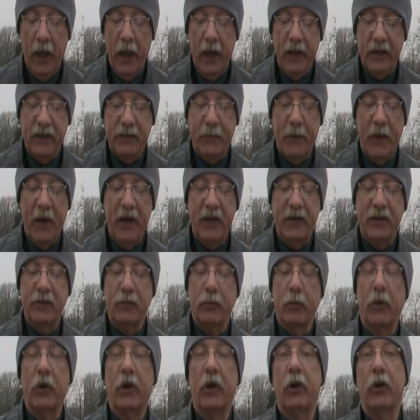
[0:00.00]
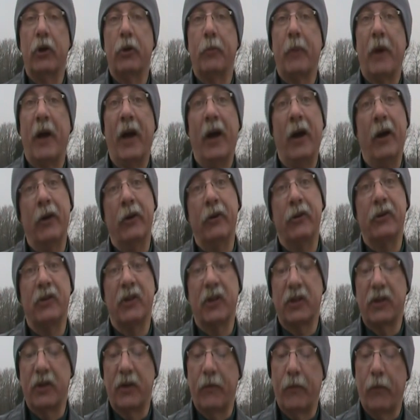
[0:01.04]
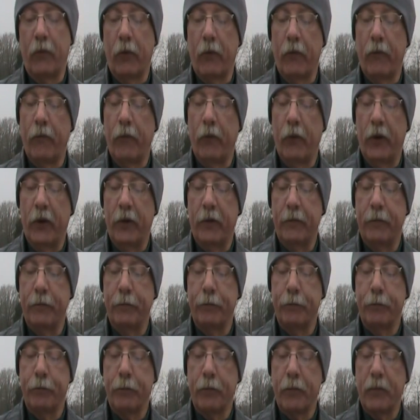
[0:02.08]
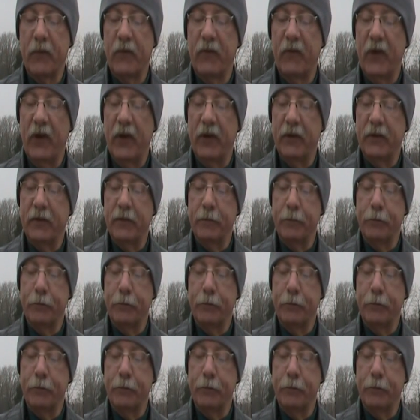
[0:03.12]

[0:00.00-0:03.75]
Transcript: Its base is 100 by 164 feet.